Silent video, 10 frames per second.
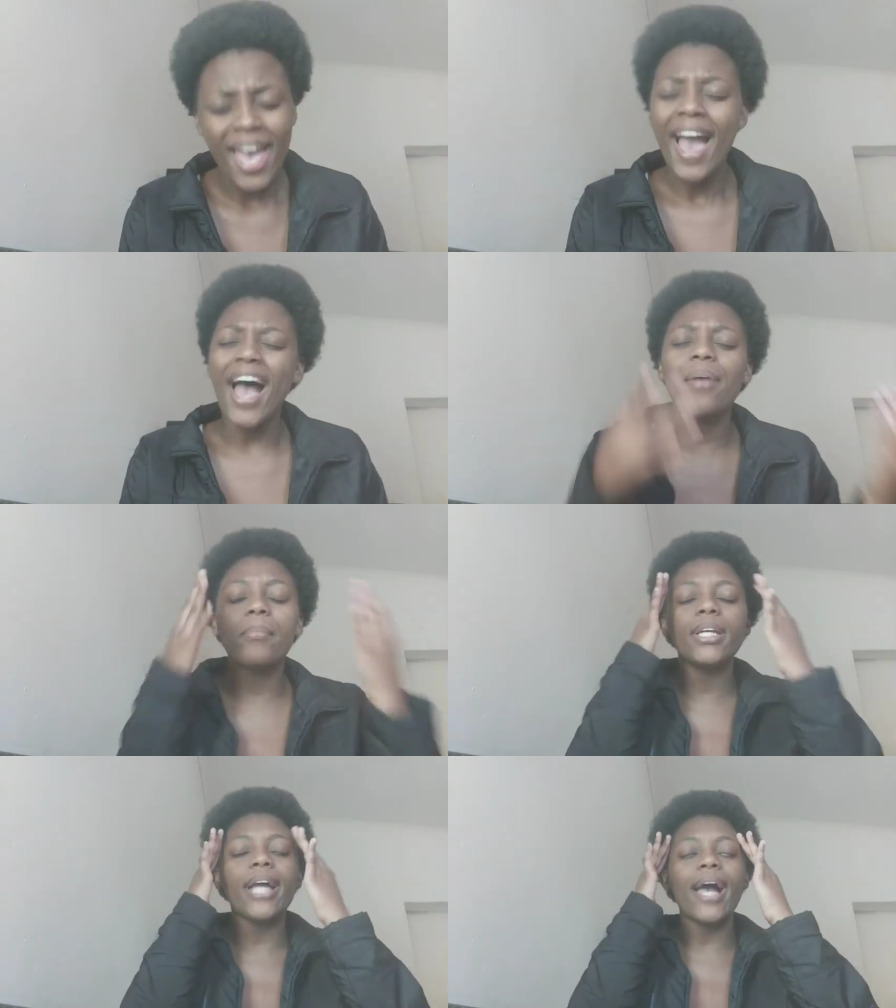I
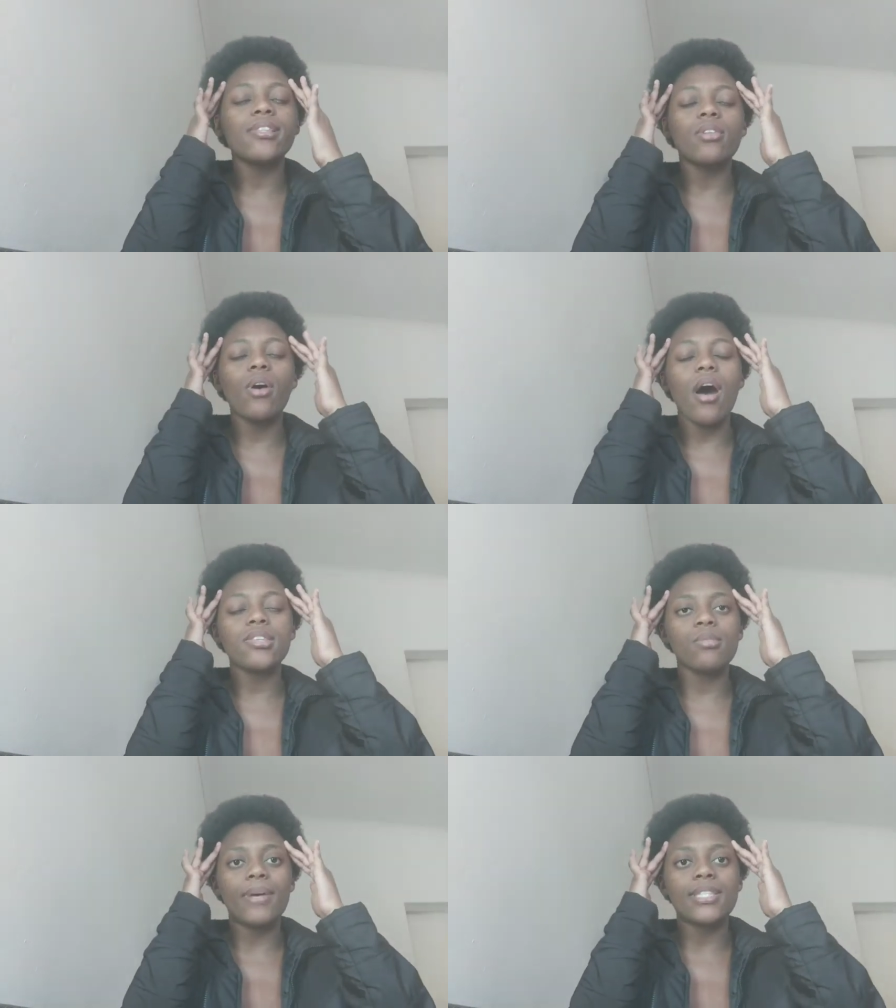mean, I still
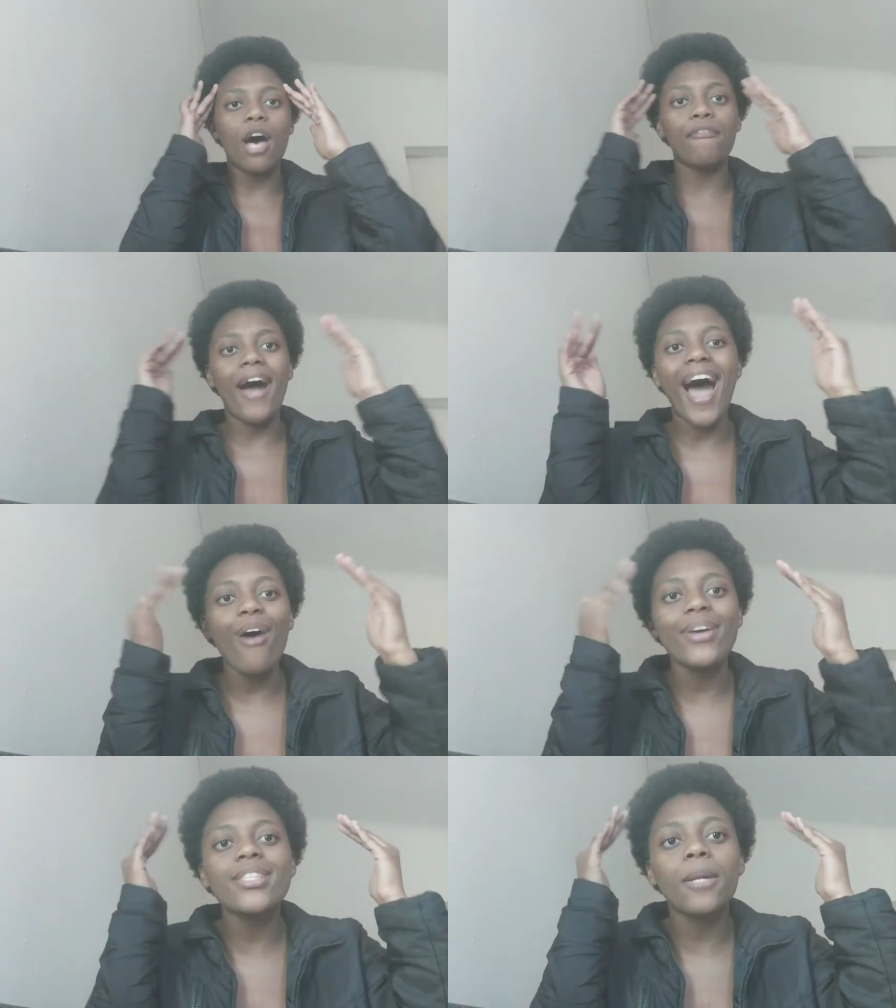ask myself,
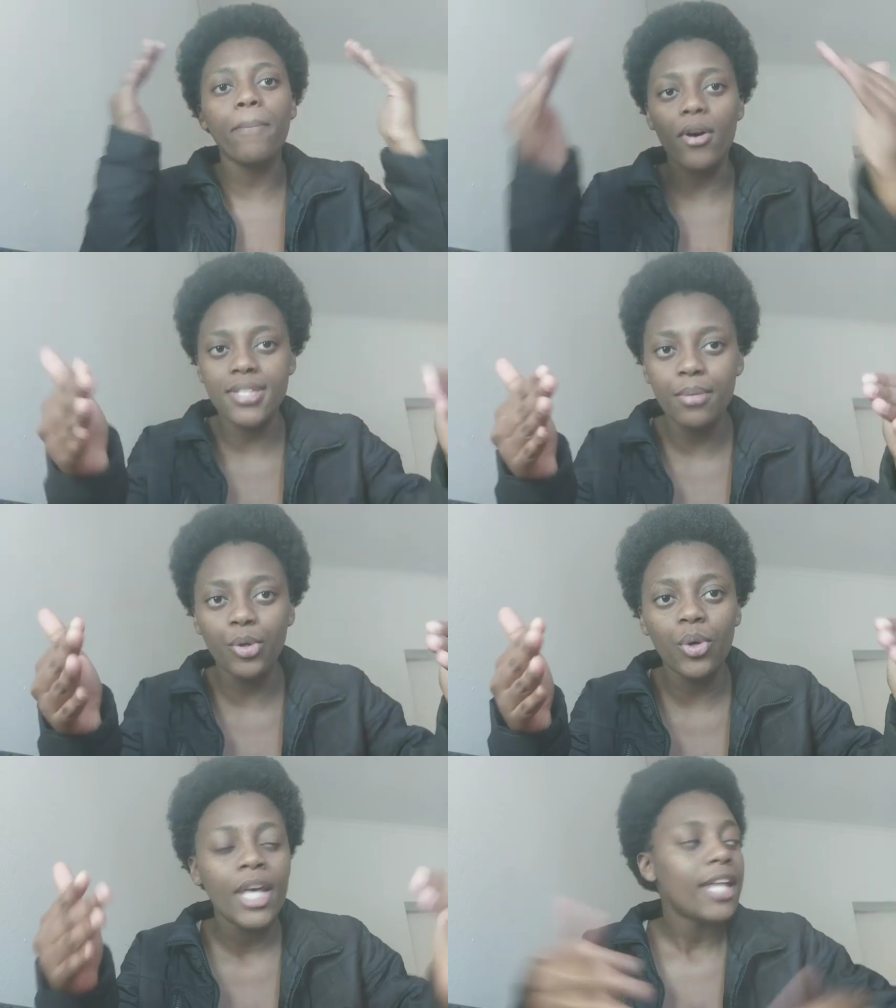how is it
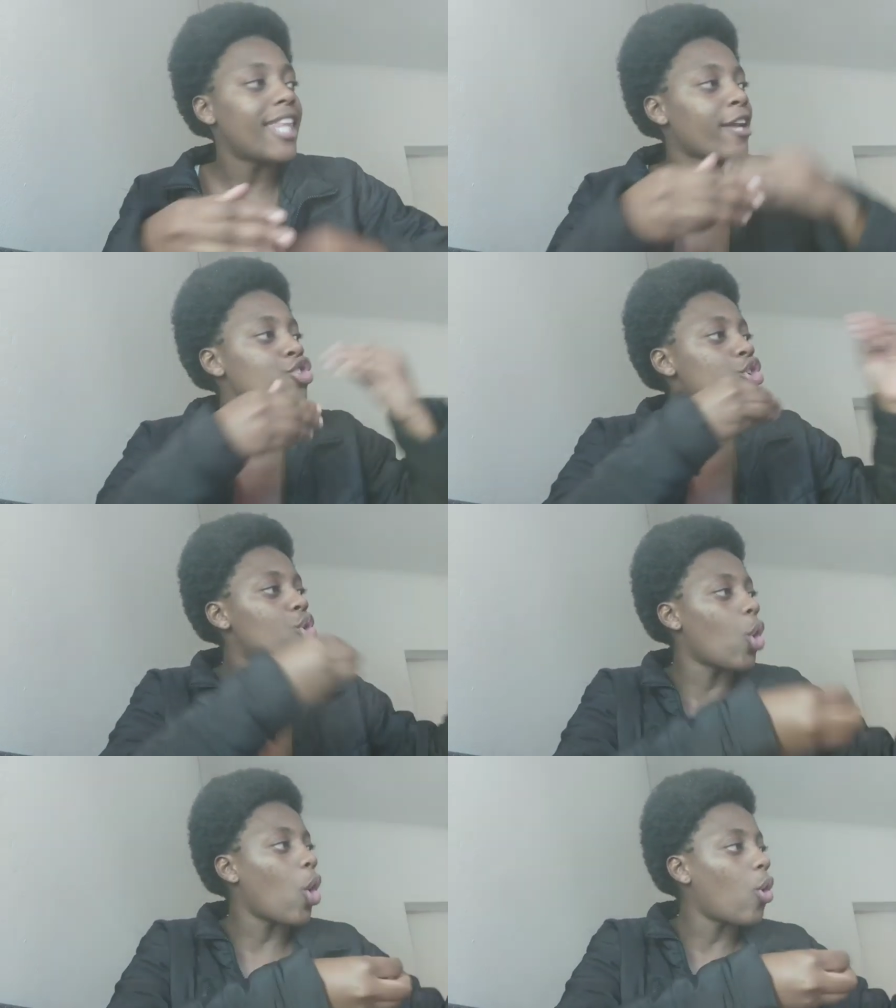possible that you
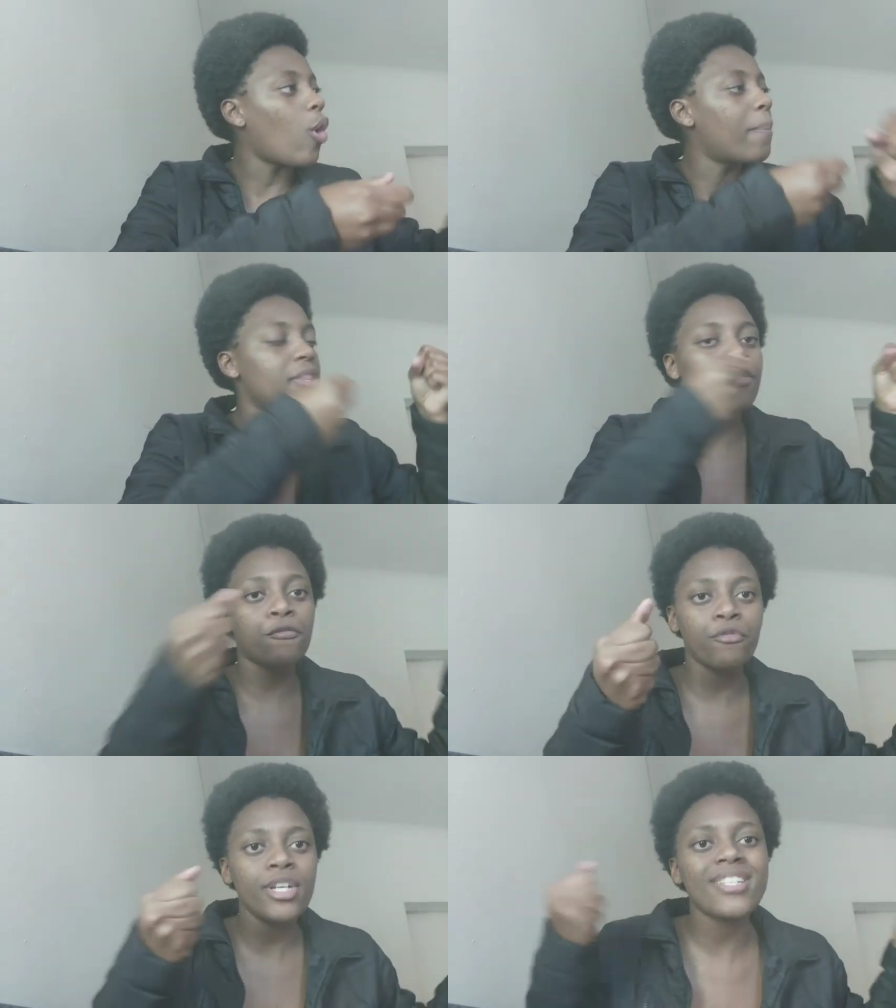go open the
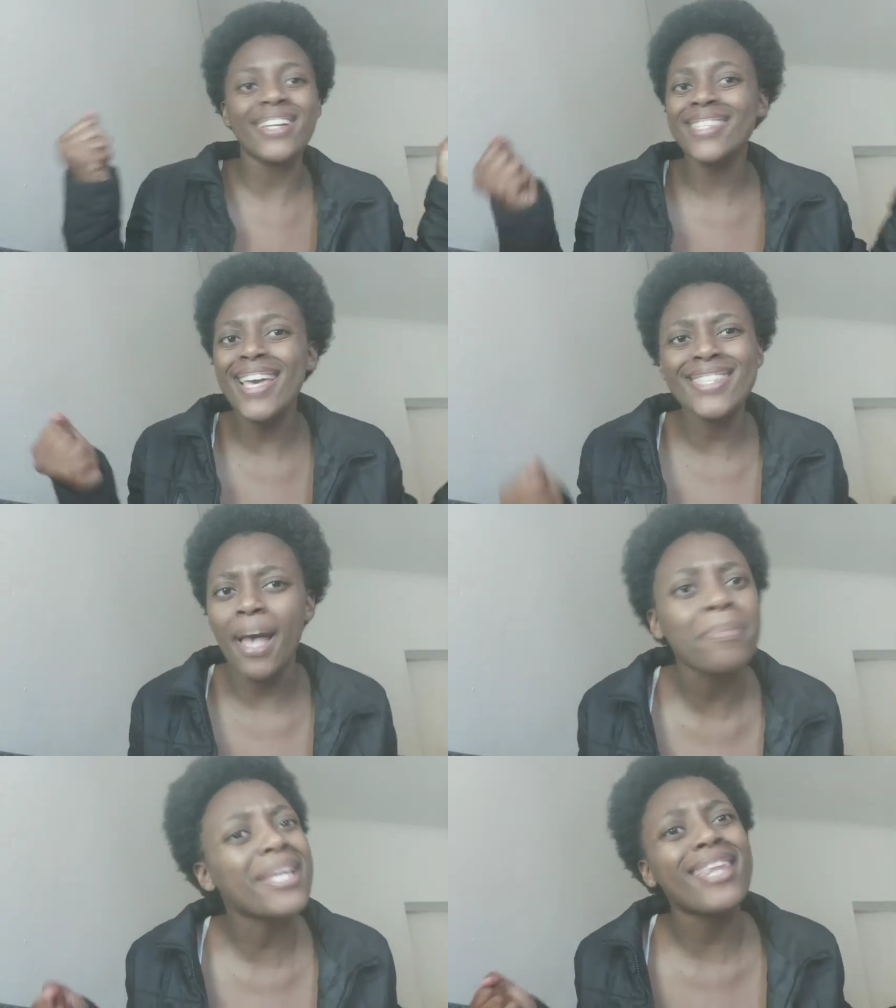fridge and take
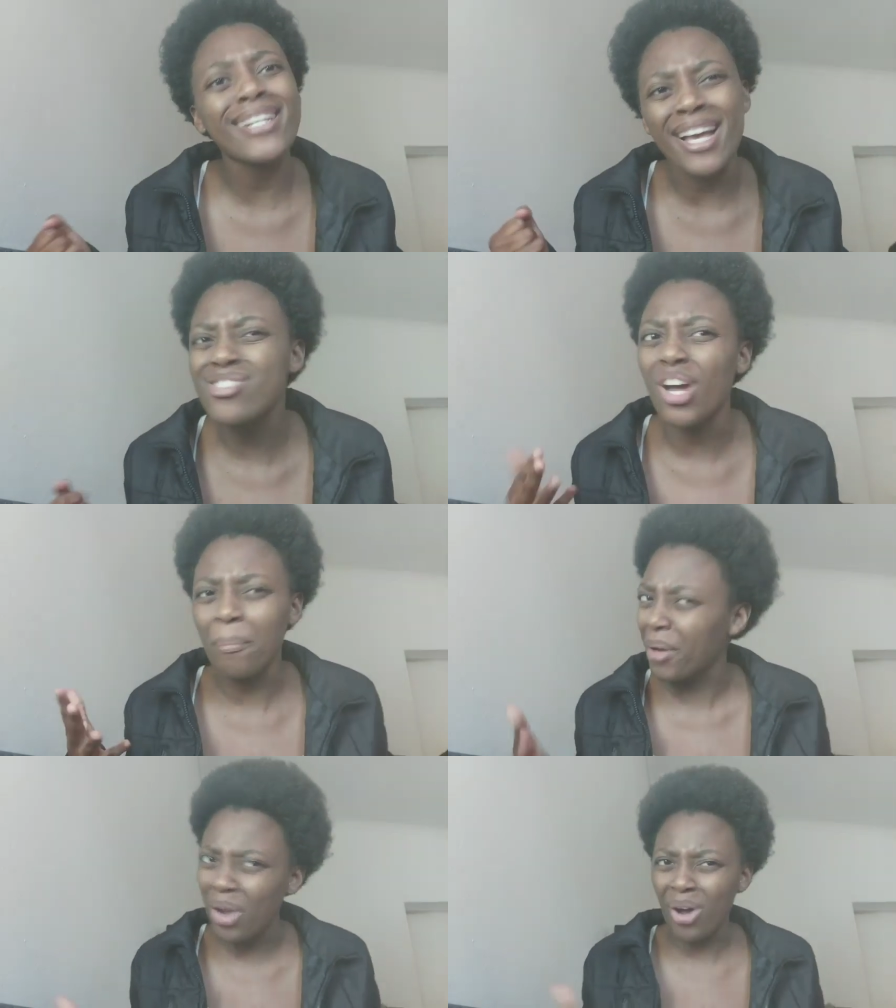something that does not
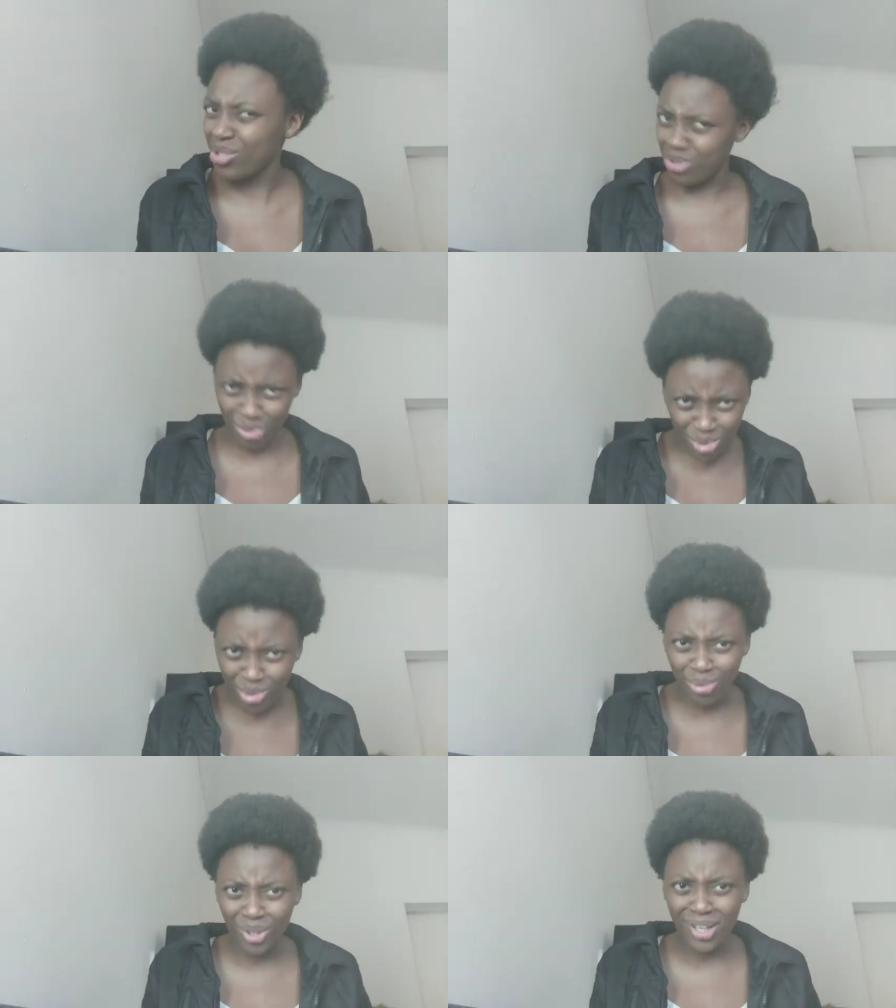belong to
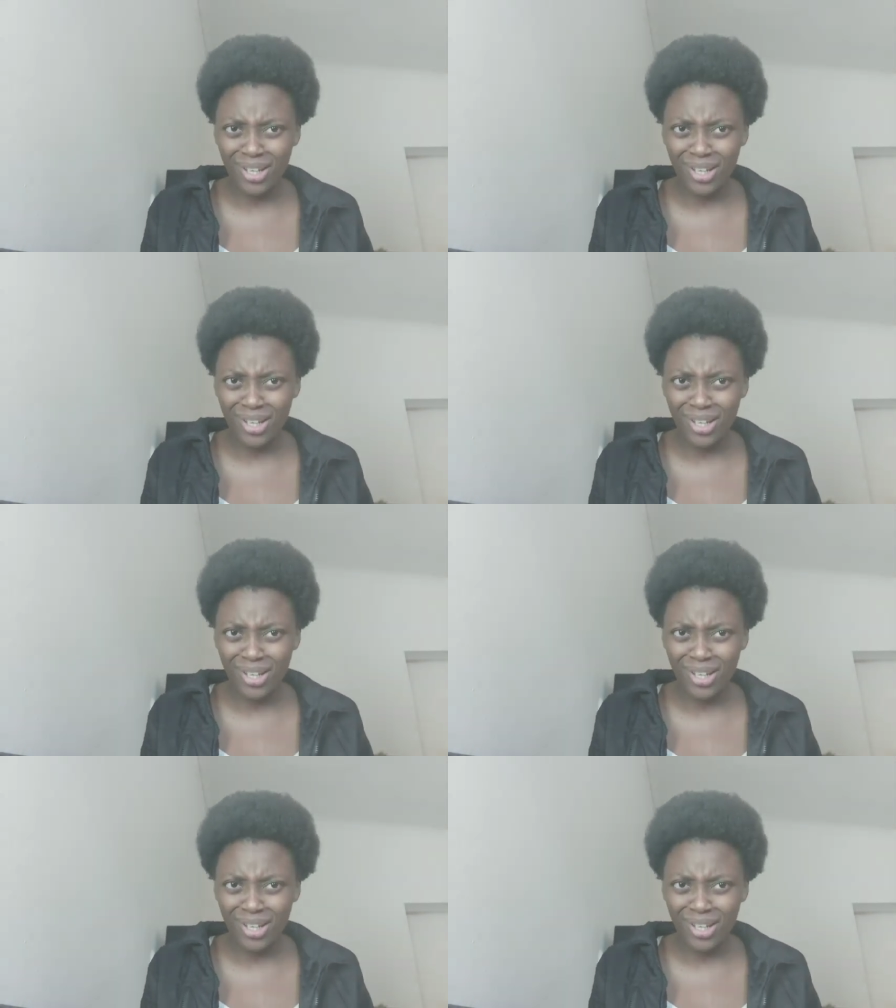you?